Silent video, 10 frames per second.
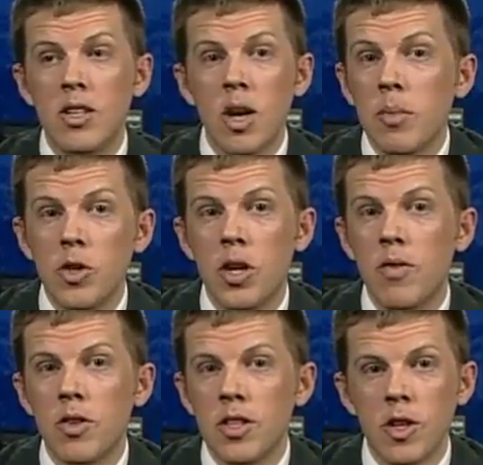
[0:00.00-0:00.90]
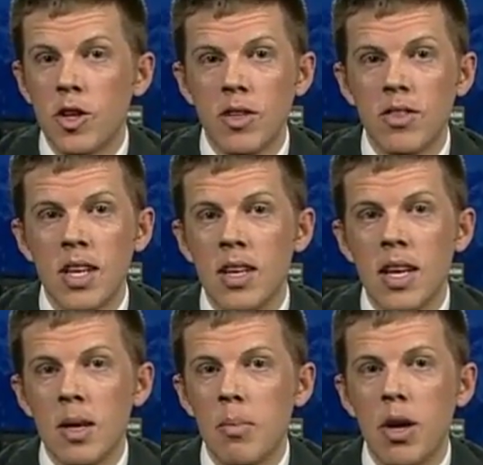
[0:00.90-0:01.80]
Thomas Jefferson couldn't have said it
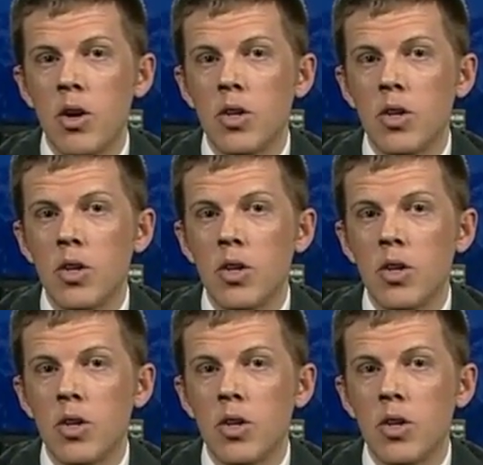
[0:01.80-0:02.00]
any better.